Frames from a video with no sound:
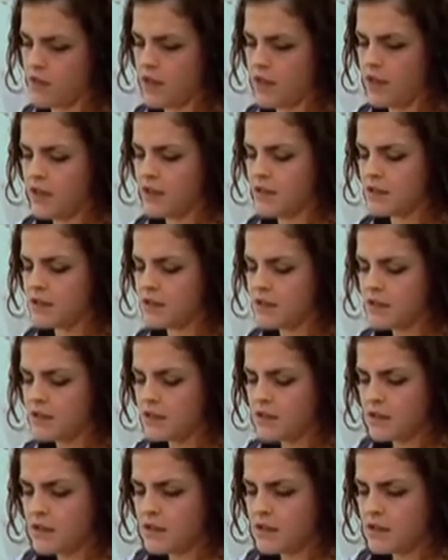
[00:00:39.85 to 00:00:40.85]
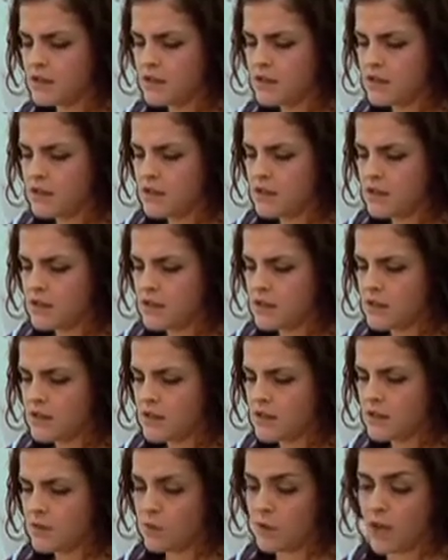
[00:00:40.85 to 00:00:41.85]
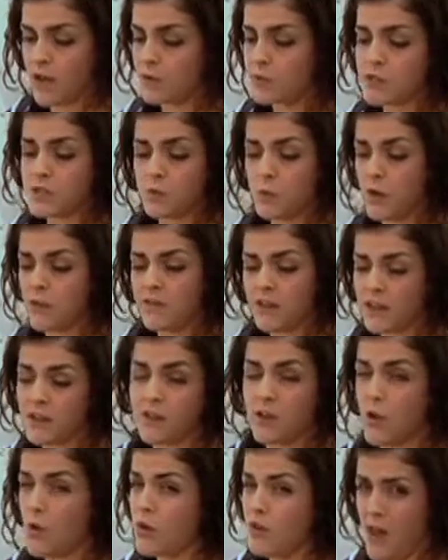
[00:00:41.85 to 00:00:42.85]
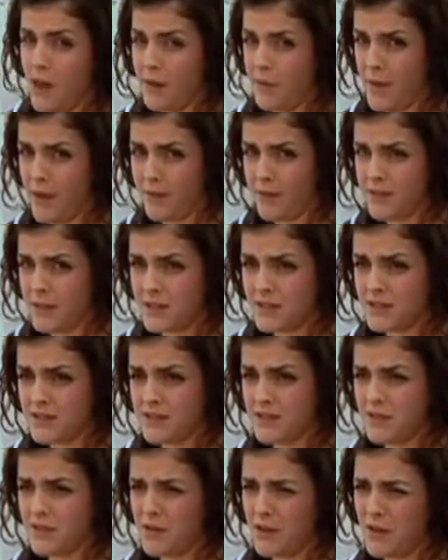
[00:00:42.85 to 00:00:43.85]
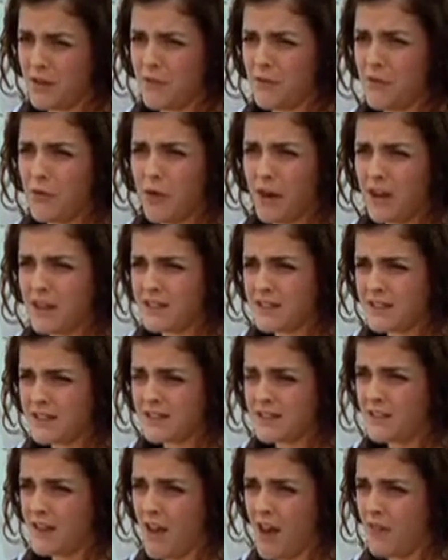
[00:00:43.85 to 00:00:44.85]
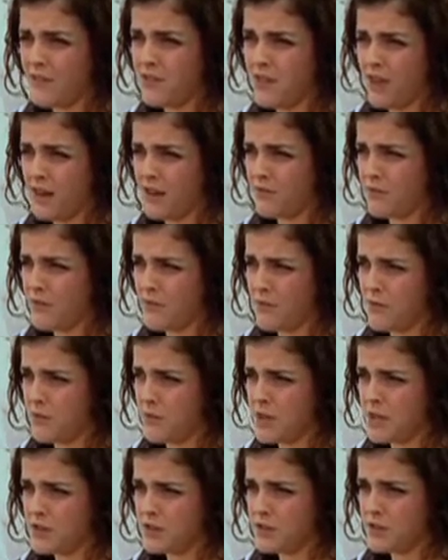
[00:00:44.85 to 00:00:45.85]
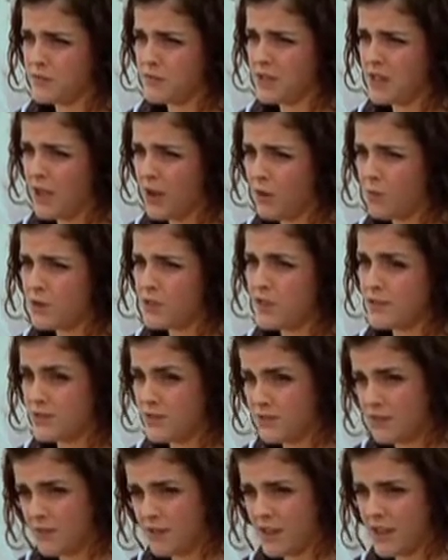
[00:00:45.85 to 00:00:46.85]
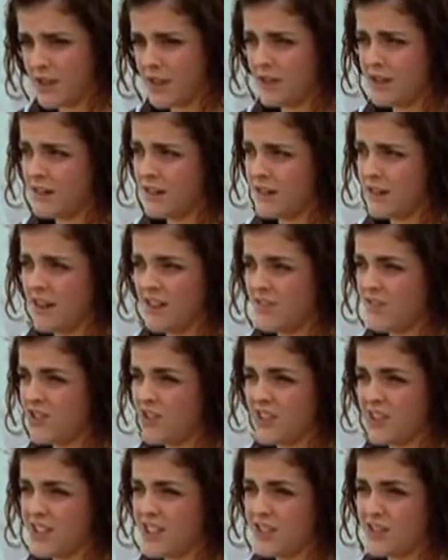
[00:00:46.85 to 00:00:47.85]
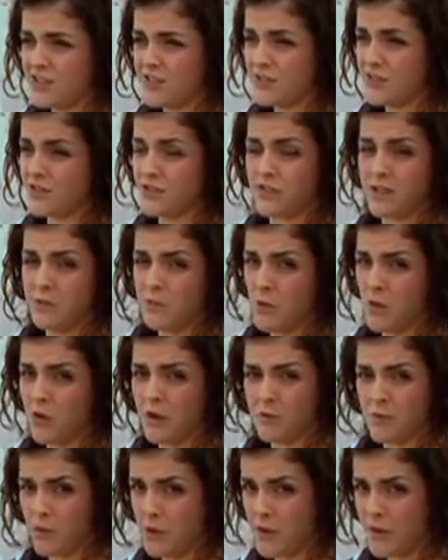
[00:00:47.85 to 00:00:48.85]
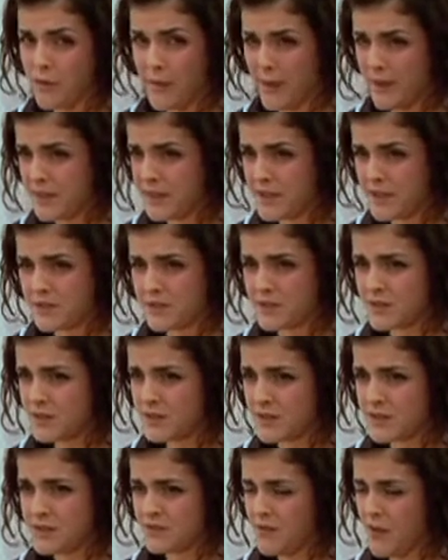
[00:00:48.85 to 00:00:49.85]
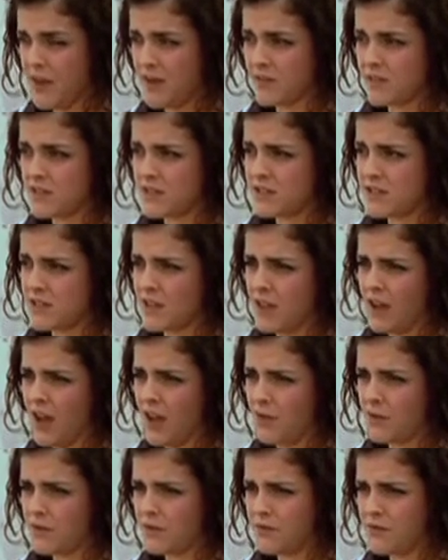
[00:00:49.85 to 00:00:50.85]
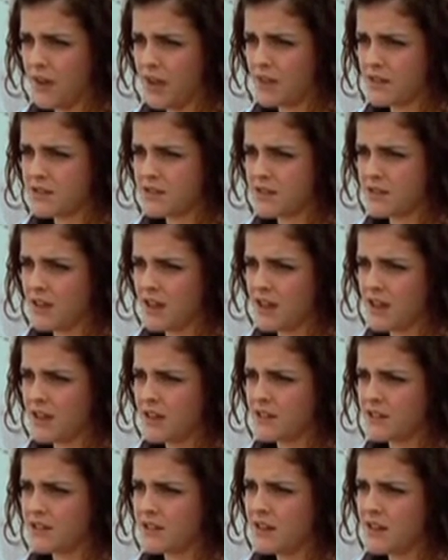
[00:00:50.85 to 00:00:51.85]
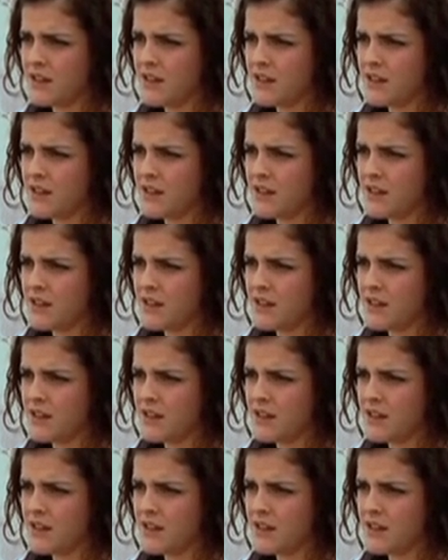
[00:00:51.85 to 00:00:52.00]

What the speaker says: And when I was 12, I didn't know a lot about this, so therefore I didn't have a lot of information, but now we do, and every year they're learning more and more about this virus and how it affects, and